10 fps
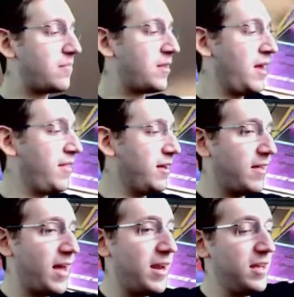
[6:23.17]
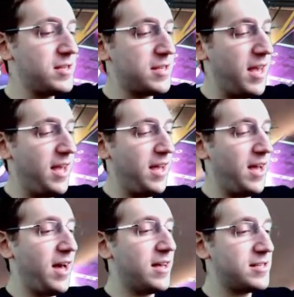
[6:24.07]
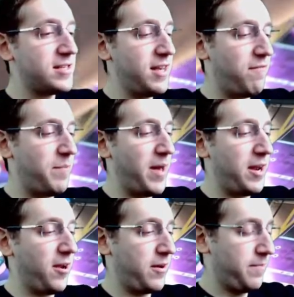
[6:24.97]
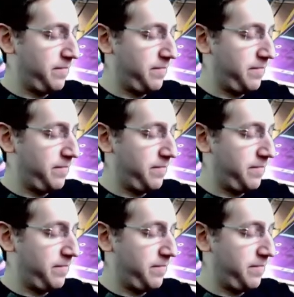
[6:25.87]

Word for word: I think that is a uh, safe bet here.